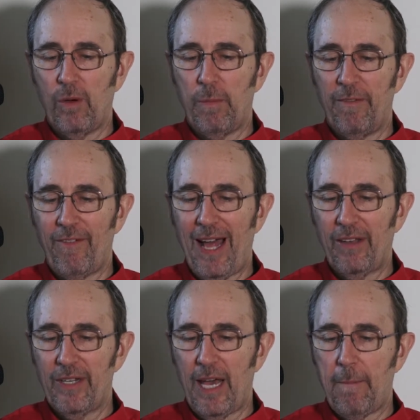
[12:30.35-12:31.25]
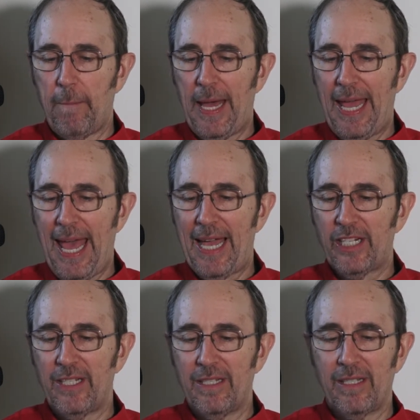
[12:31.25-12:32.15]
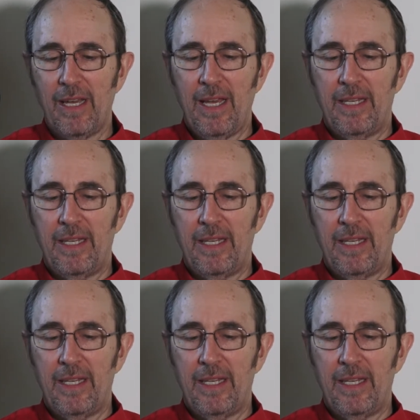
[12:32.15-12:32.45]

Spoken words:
will be followed up by actions